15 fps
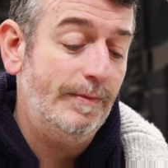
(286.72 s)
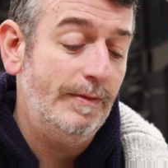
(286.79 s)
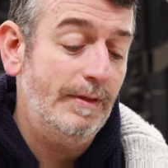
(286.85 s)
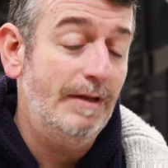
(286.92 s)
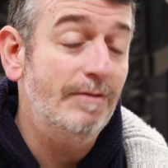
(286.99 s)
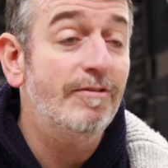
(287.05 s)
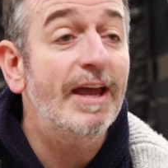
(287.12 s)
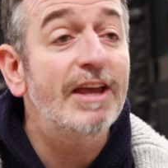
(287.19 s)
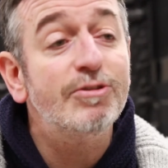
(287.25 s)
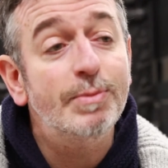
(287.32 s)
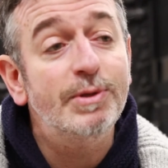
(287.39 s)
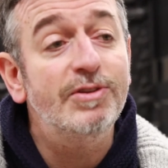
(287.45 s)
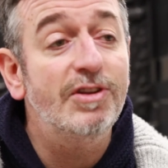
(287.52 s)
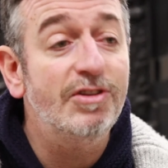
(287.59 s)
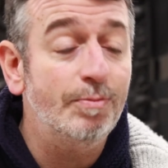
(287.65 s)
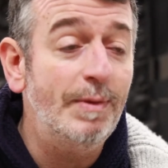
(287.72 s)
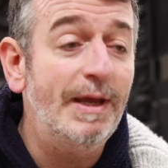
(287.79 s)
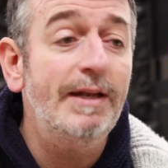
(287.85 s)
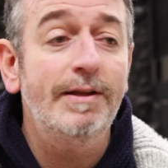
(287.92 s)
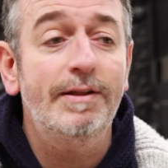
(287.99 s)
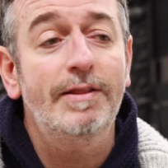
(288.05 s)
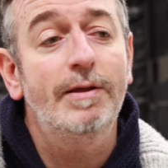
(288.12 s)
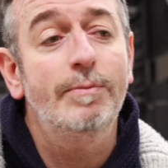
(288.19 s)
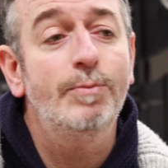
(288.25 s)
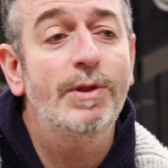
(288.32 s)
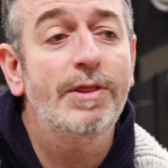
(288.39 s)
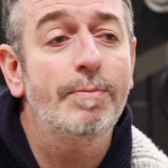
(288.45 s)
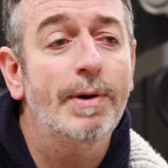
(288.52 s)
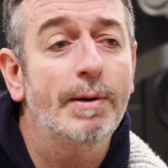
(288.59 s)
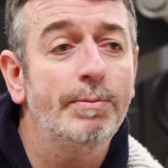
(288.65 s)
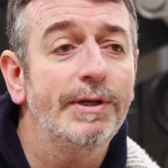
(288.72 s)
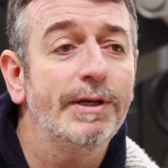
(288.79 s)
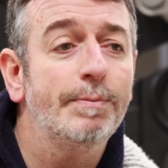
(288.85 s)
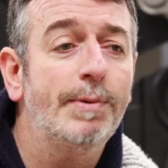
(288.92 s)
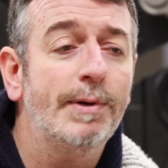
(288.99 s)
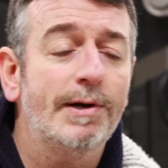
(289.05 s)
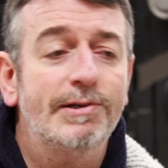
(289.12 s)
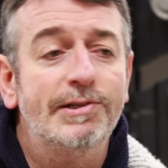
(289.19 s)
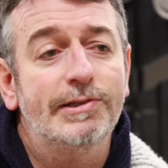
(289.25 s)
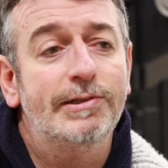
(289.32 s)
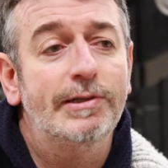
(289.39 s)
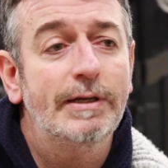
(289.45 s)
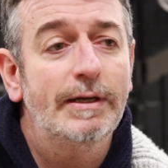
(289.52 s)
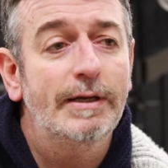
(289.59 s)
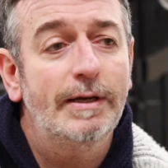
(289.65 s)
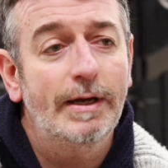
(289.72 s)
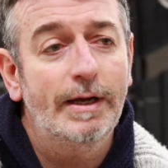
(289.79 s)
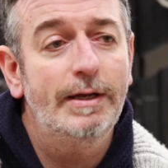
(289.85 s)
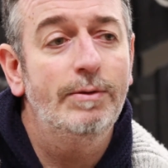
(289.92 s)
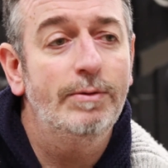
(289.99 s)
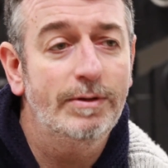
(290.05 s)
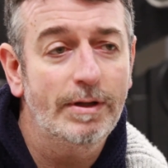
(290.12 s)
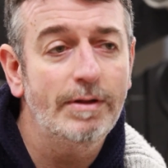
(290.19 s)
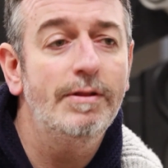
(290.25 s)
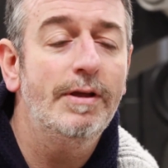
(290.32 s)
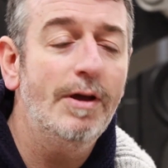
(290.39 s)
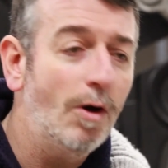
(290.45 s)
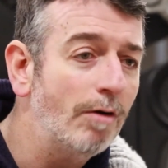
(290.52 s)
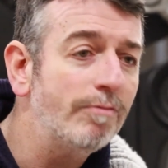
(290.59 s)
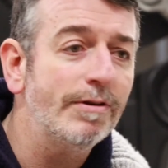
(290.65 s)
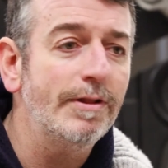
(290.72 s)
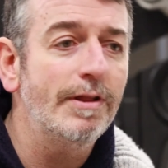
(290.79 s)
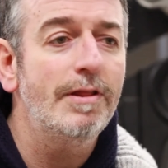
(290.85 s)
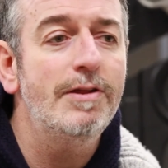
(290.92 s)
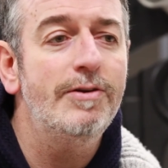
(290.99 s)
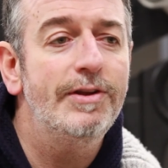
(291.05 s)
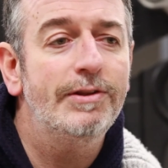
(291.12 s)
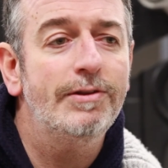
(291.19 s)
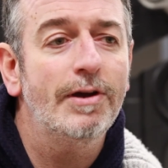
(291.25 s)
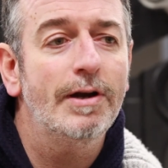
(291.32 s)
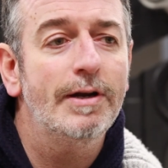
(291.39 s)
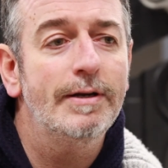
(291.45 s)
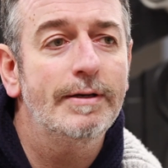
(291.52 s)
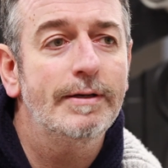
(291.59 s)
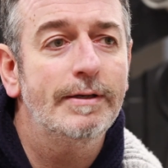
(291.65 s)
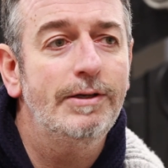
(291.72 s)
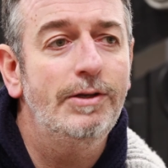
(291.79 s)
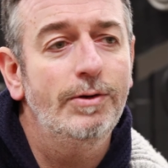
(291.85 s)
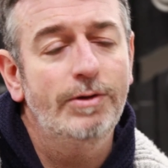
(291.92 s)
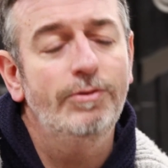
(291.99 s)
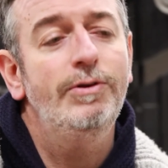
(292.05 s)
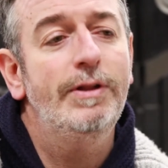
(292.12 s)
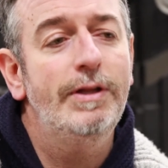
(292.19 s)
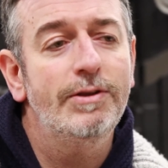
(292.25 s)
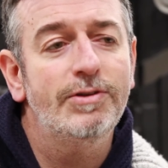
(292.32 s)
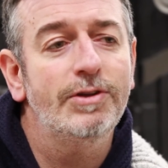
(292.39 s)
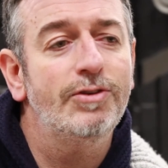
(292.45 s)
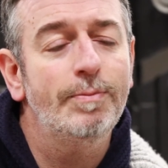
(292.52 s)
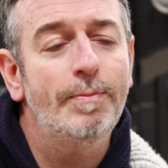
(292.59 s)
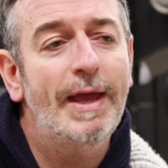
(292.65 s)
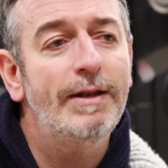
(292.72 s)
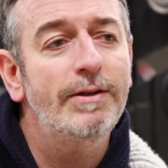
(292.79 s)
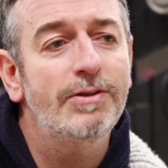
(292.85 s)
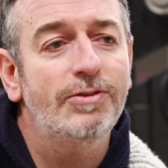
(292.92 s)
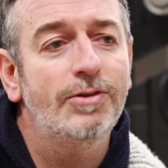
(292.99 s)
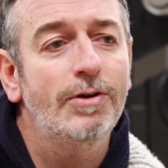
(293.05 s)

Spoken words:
The investment that's made in them with the public purse and the offer that they return, it really is a tremendous